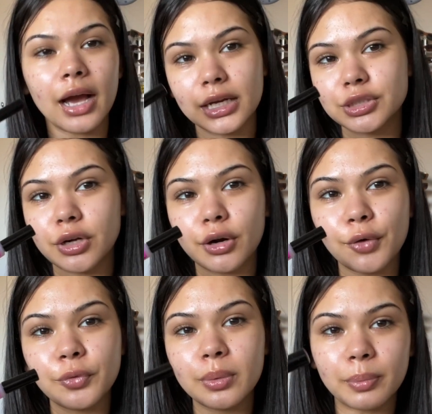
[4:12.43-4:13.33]
I start off
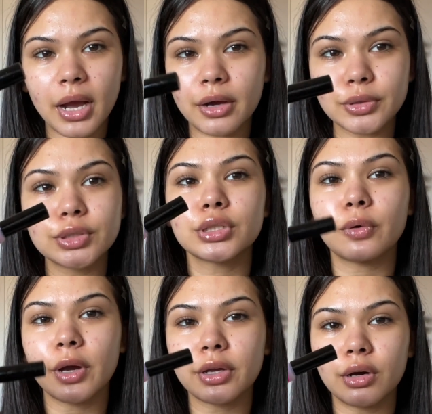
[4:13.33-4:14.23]
with brows, so
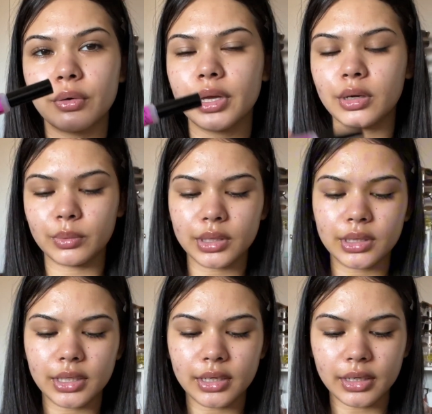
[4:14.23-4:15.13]
I go in with
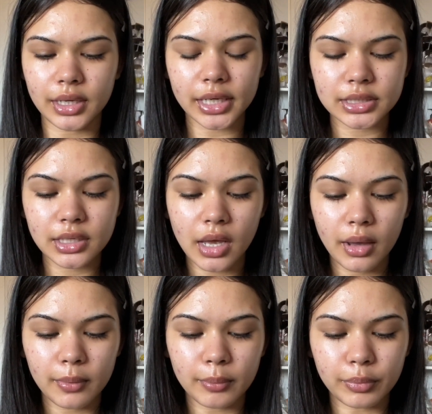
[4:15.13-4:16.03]
the NYX
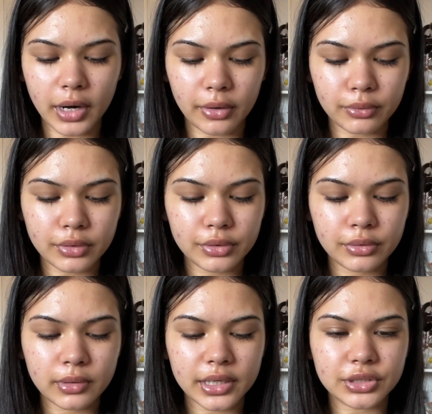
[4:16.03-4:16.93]
brow glue.
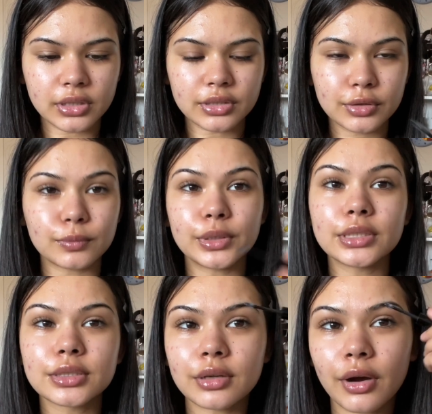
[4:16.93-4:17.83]
I just
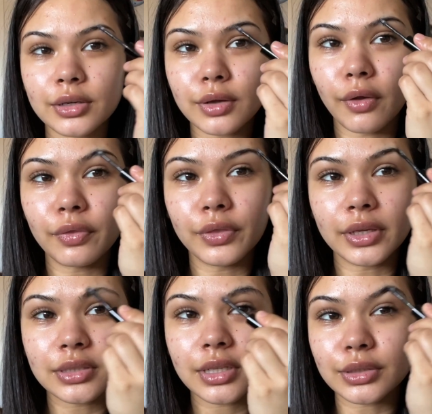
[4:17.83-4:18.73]
restocked on
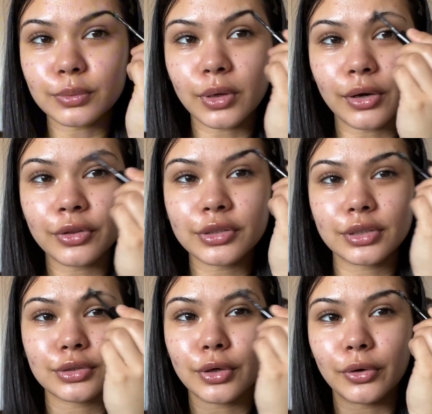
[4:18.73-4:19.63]
this as well. This
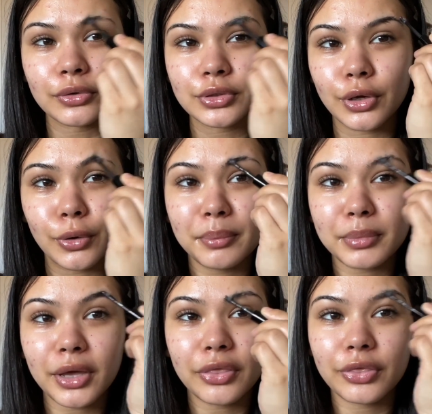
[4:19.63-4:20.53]
is also
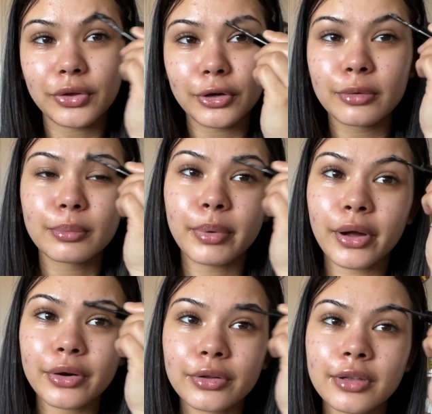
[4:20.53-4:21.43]
my 3rd
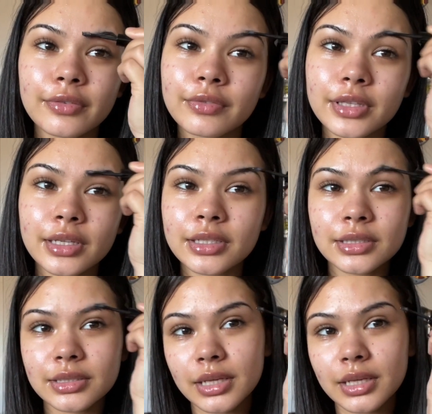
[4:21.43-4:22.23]
bottle of this.